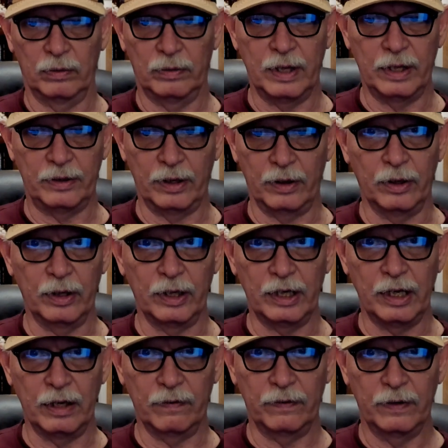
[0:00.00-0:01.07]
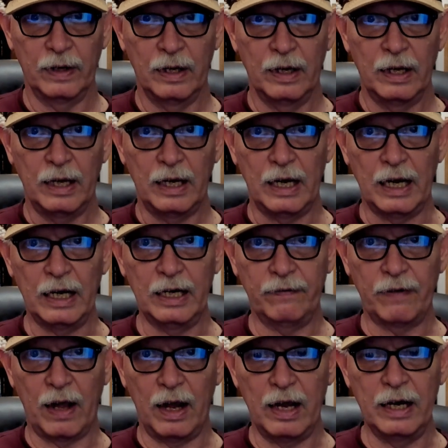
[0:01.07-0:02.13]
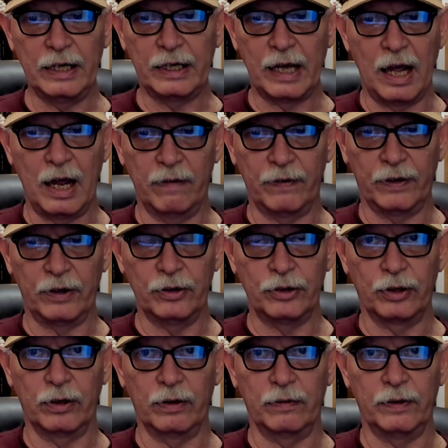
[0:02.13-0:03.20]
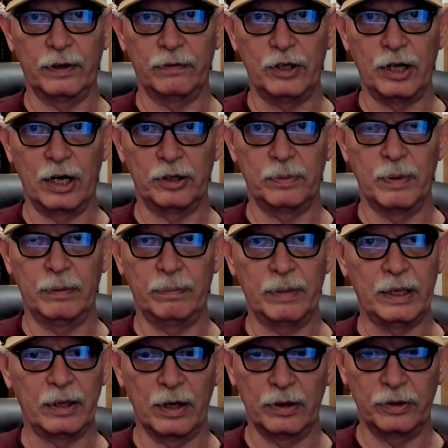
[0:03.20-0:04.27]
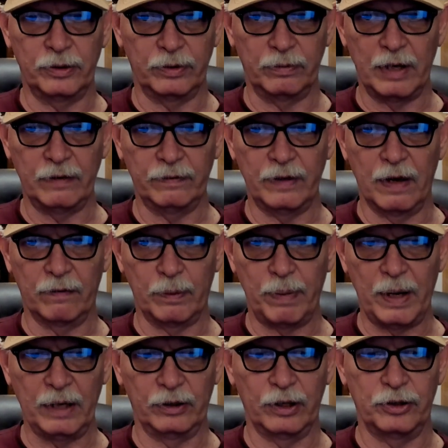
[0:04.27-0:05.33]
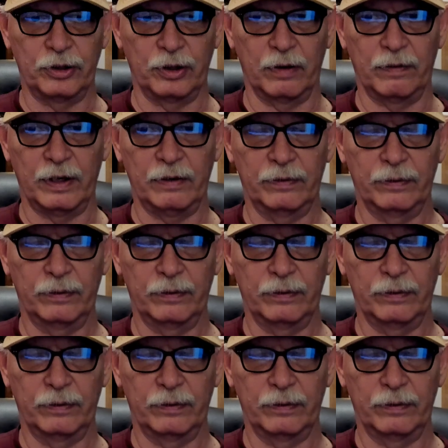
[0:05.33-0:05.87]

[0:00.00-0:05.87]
that they're going to give any kind of a conservative judgment because they've never been conservative.